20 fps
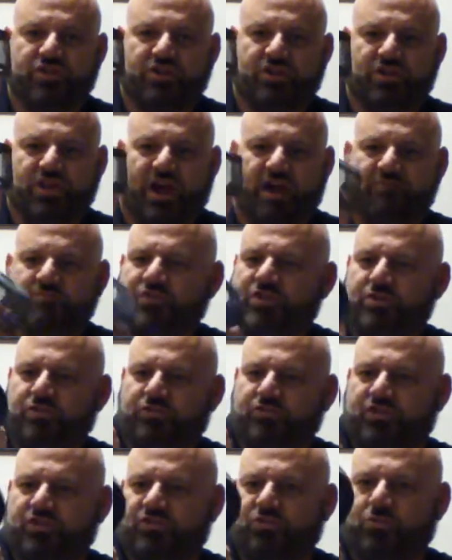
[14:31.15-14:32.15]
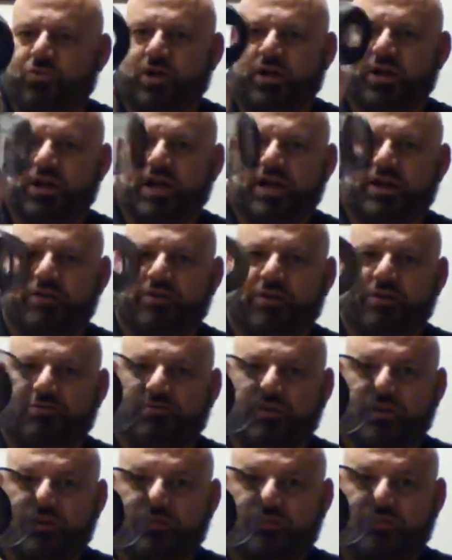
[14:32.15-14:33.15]
I've used this one, I don't know if
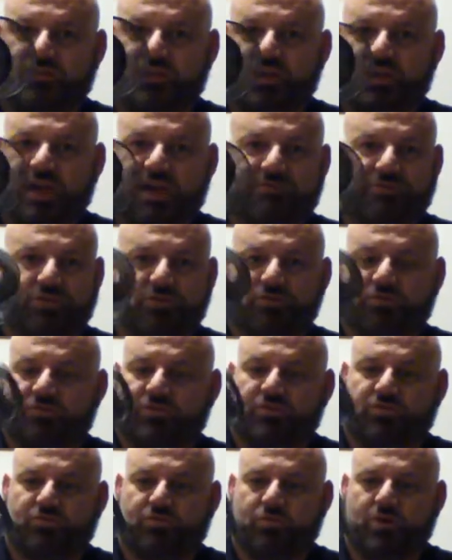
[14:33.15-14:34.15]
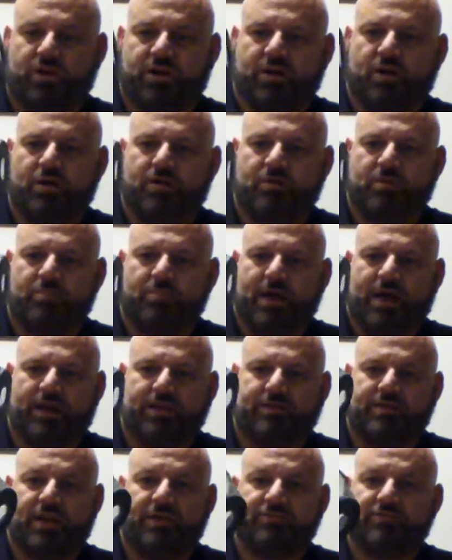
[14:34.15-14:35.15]
you can see, I've used this one about a
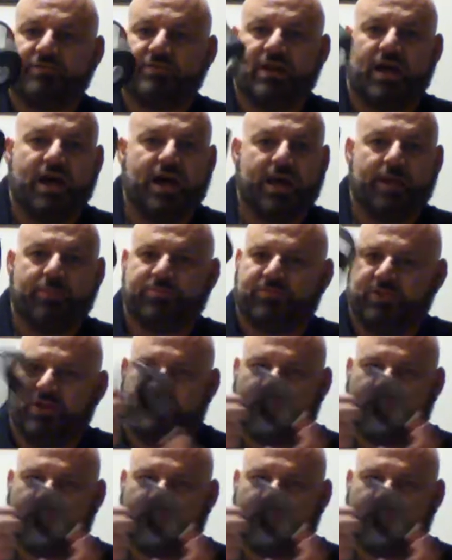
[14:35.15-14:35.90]
dozen times, and it's